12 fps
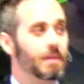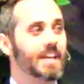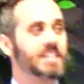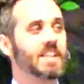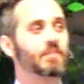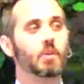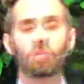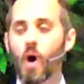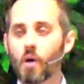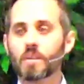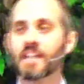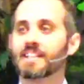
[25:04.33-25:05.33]
because if you
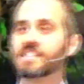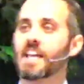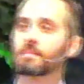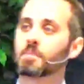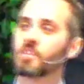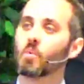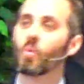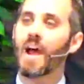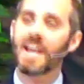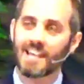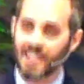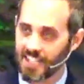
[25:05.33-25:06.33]
won't accept the
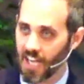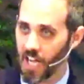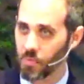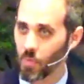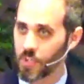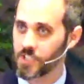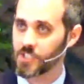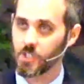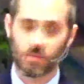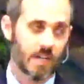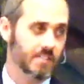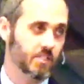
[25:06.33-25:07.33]
way that God wants
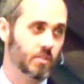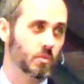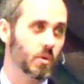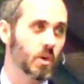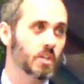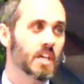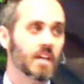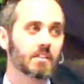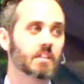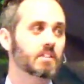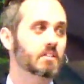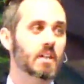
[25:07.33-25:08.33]
to rescue the world,
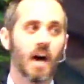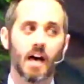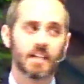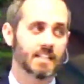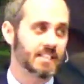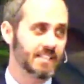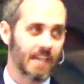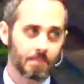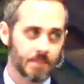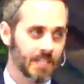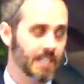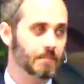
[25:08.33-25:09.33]
then you're not
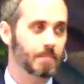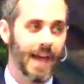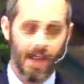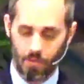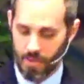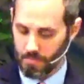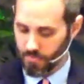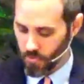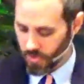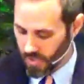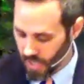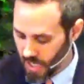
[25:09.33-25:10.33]
accepting and bowing
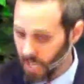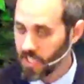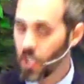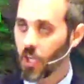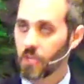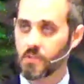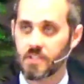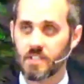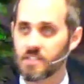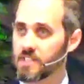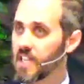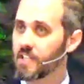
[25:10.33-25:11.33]
before the God who's
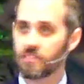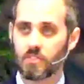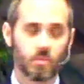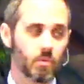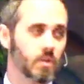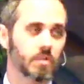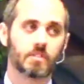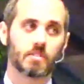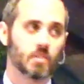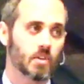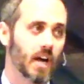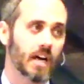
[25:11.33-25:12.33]
going to save the world
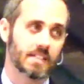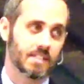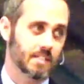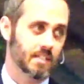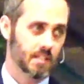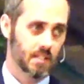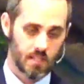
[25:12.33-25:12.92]
through Christ.